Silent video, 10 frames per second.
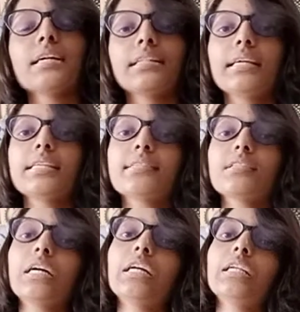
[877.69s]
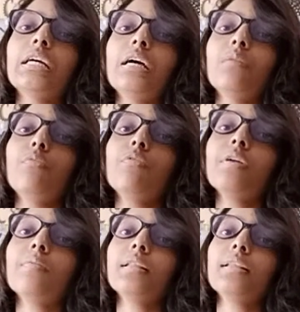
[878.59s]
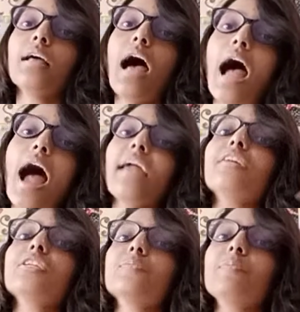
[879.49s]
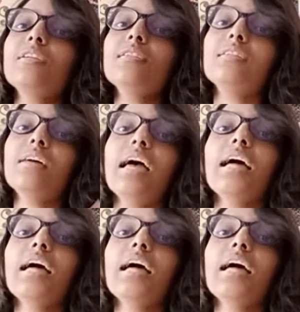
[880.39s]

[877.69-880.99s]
they start moving with higher speed,